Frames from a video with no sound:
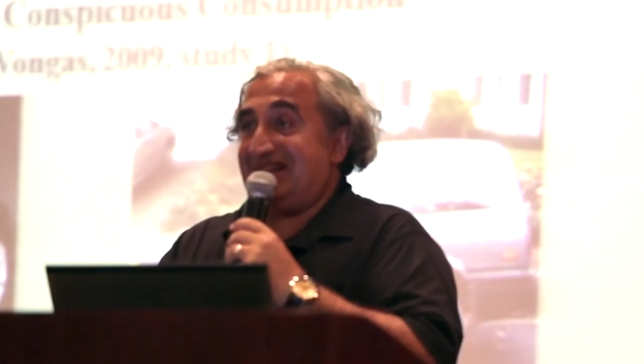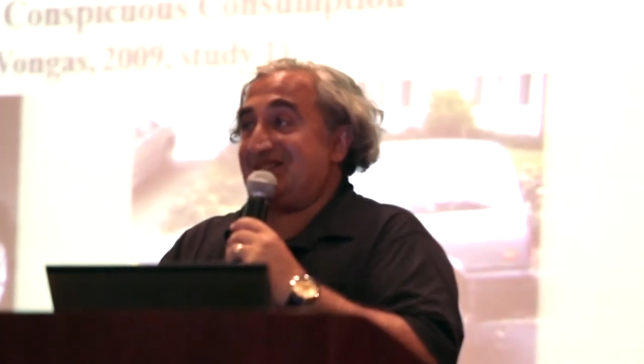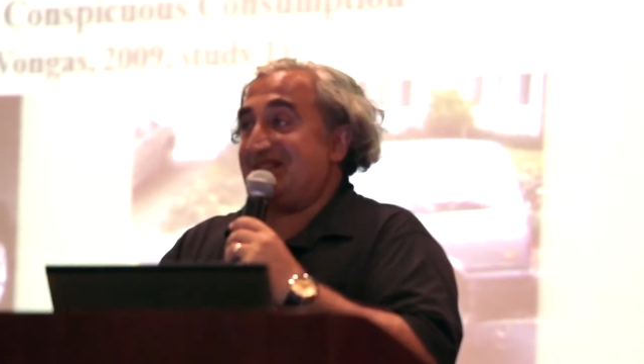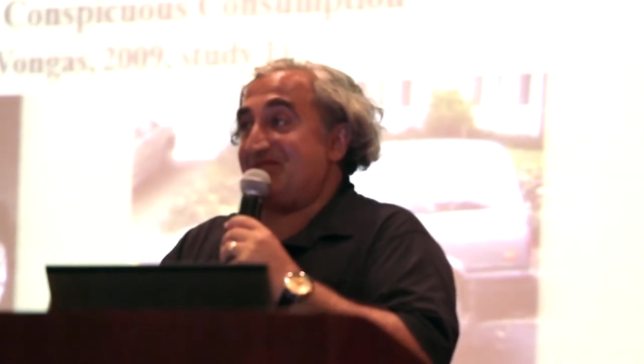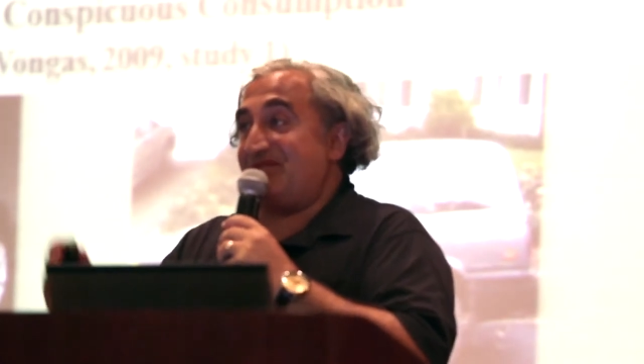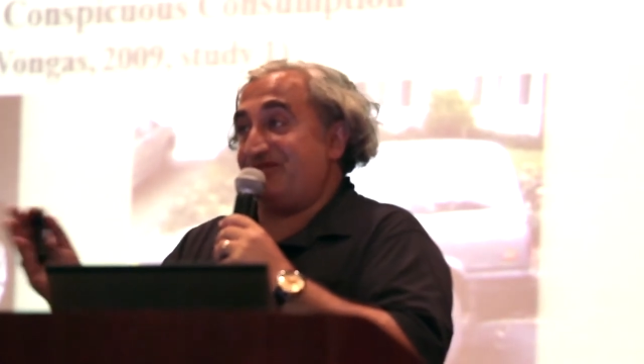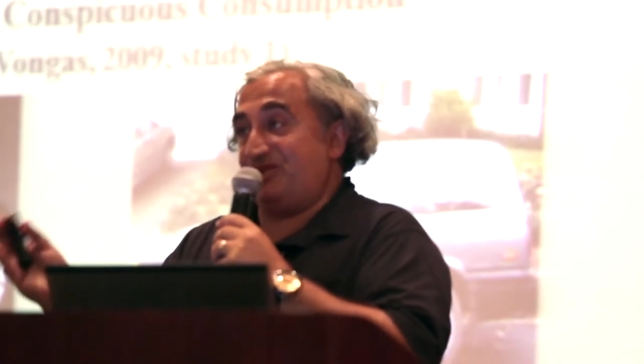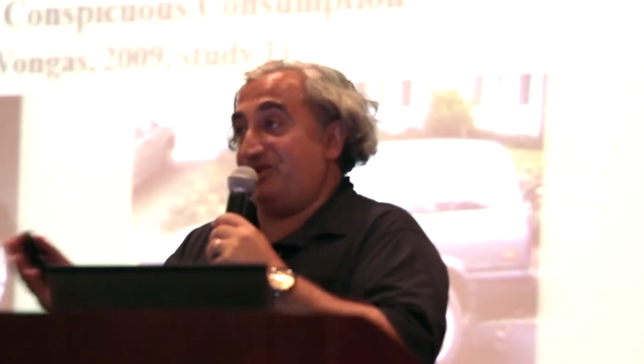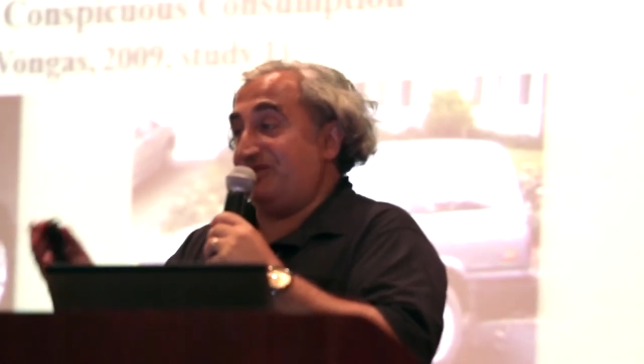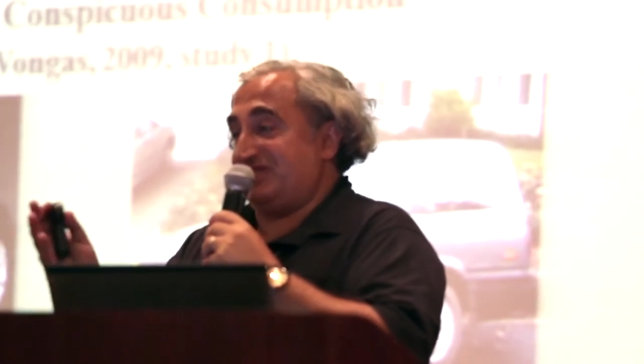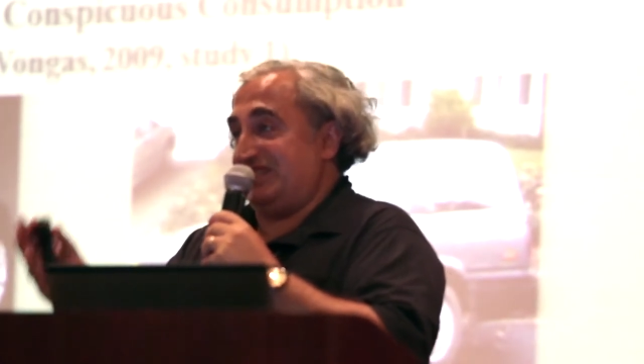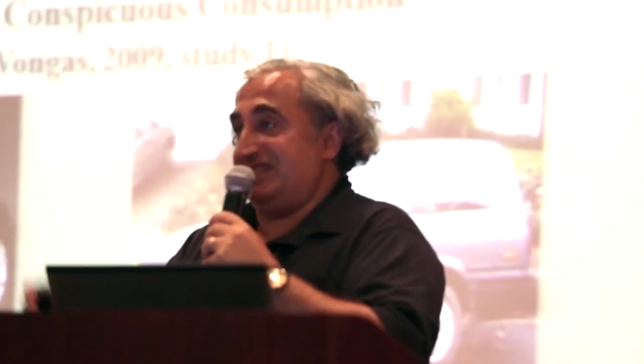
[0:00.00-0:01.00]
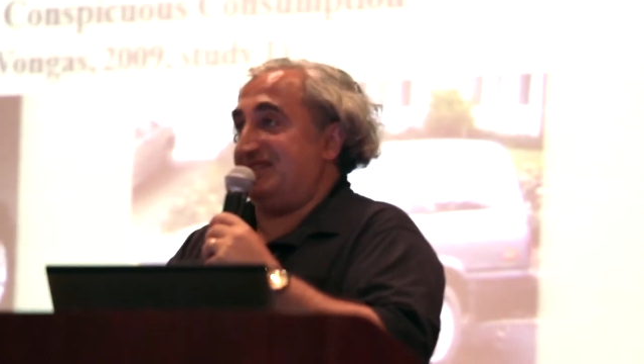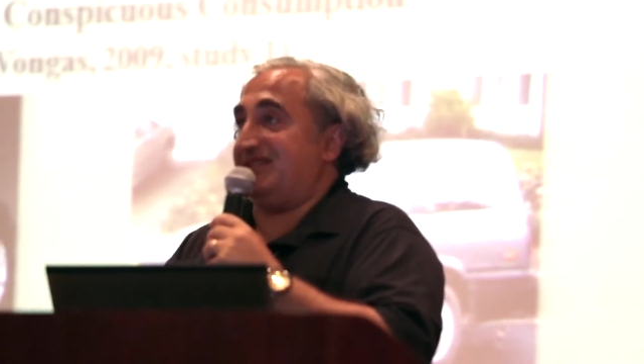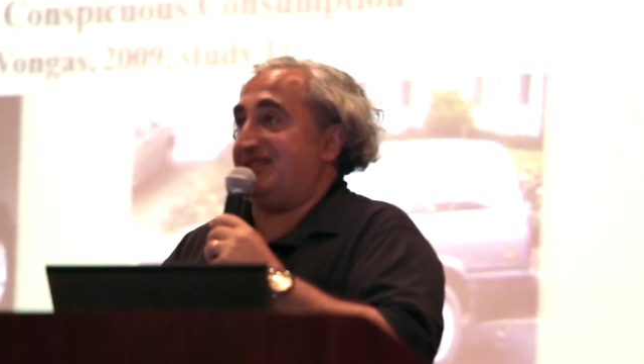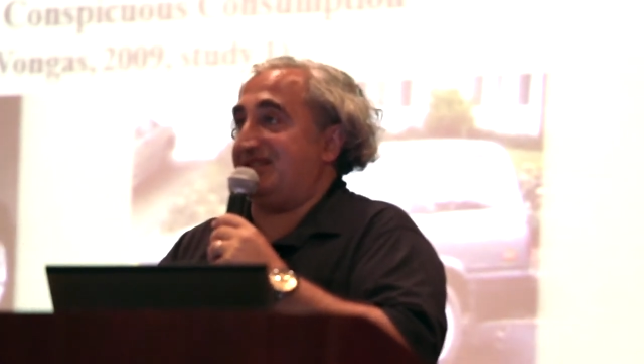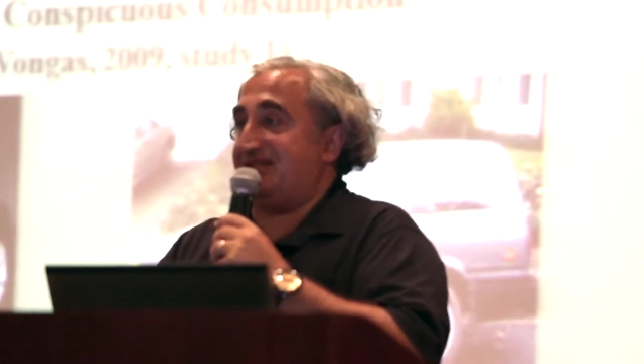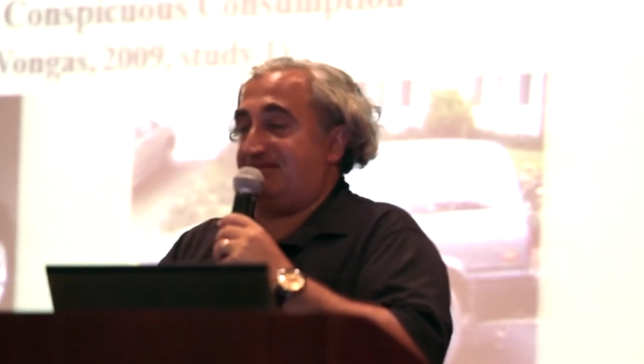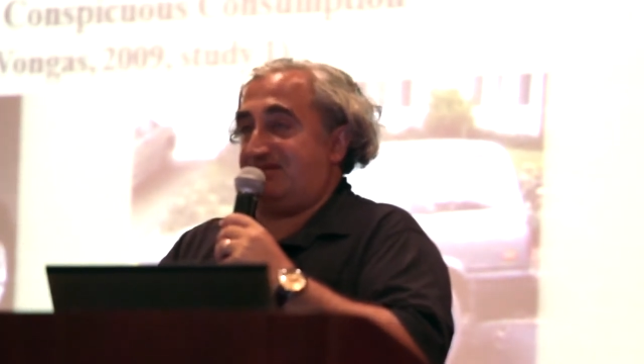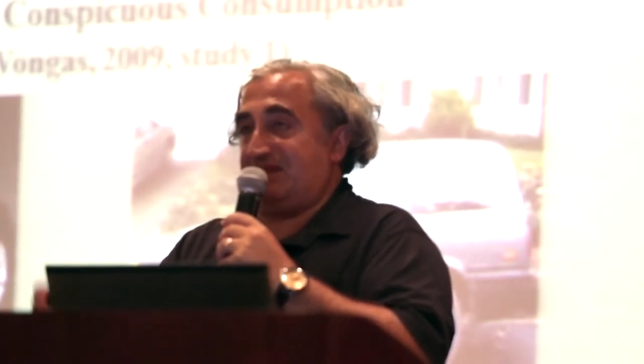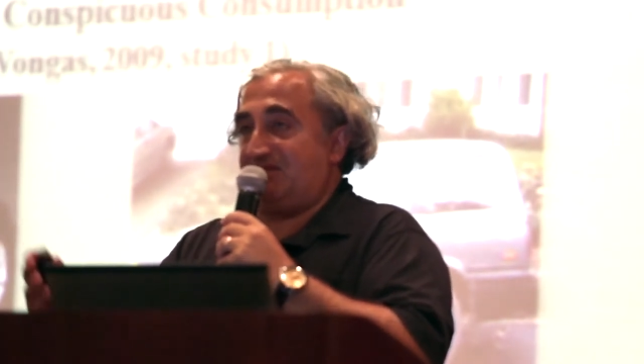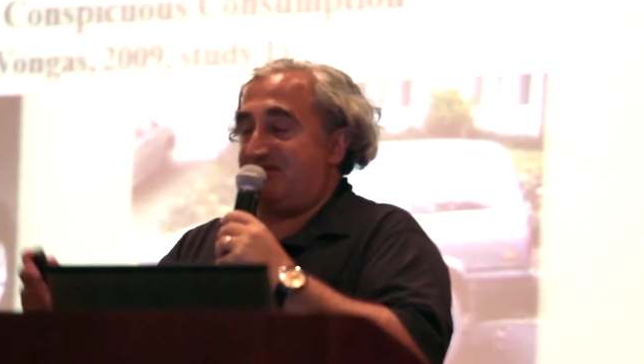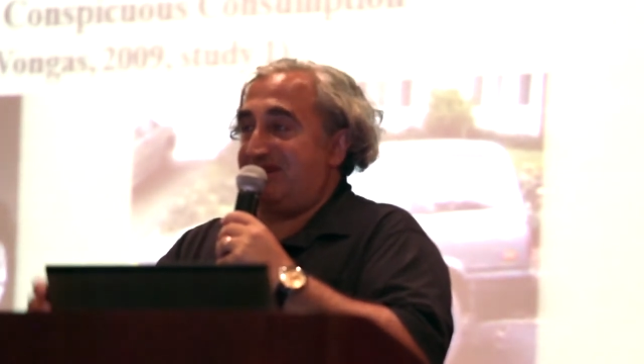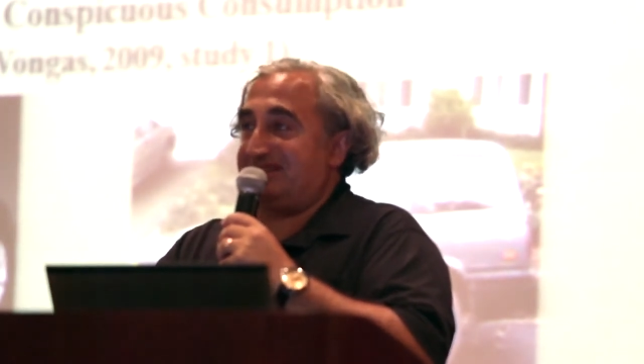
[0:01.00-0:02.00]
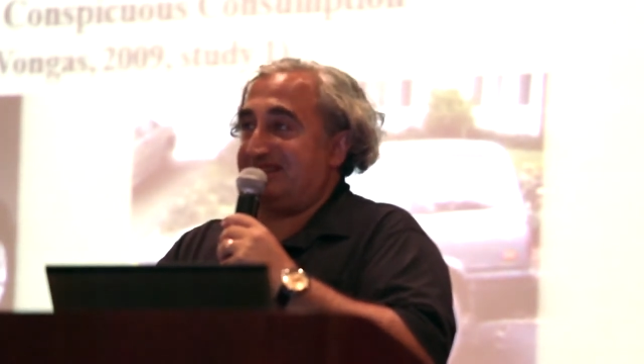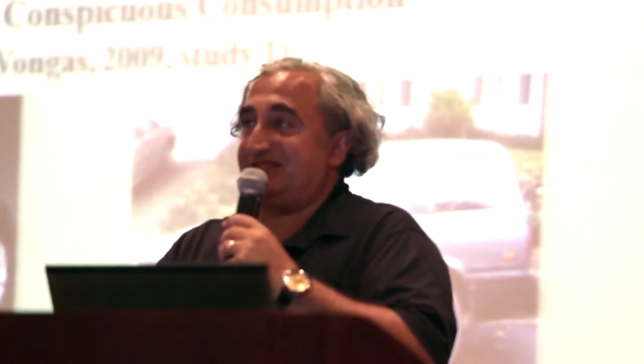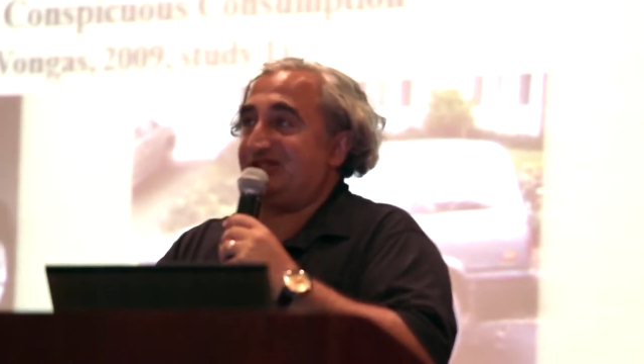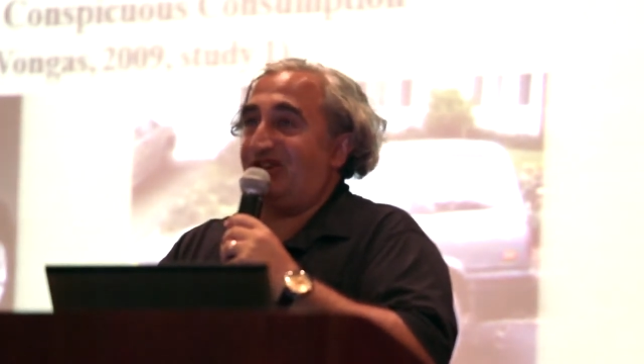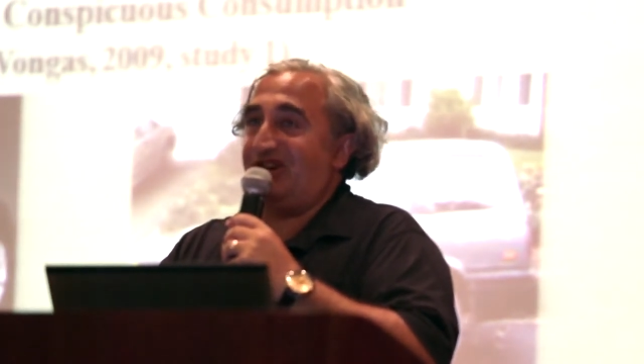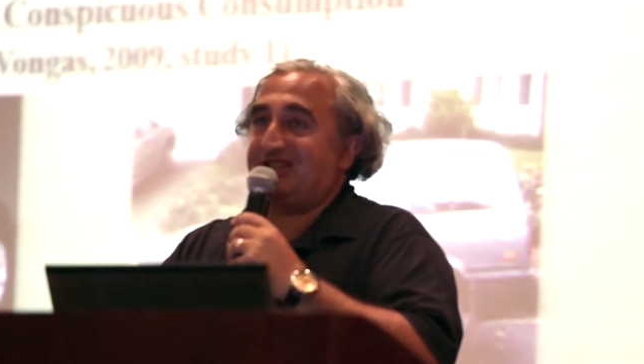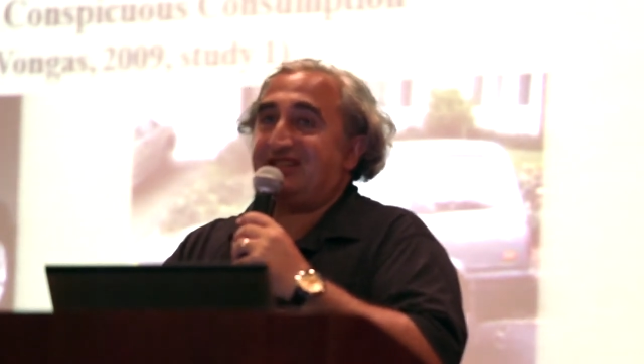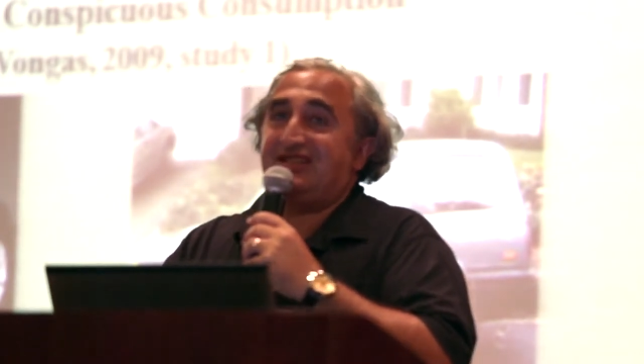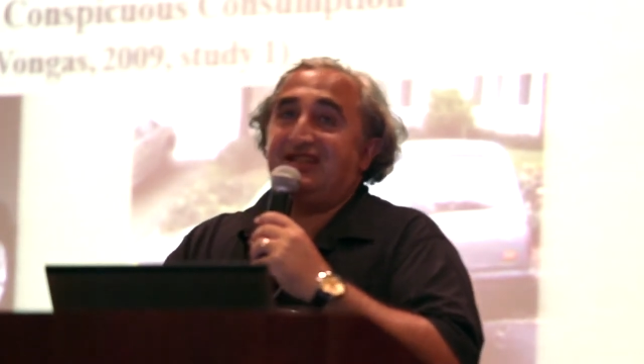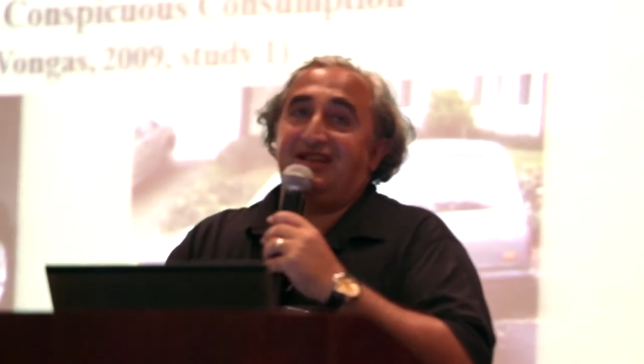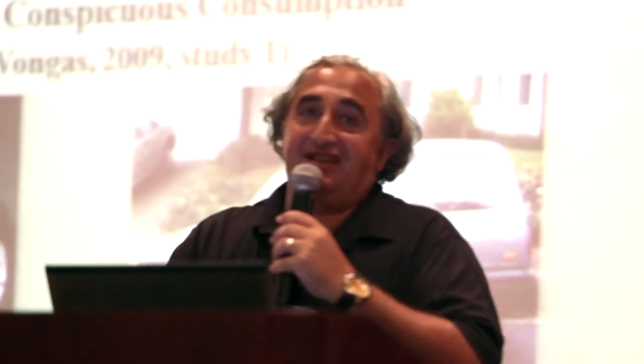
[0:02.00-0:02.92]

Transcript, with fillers: And as some of you have seen, some of my TED Talks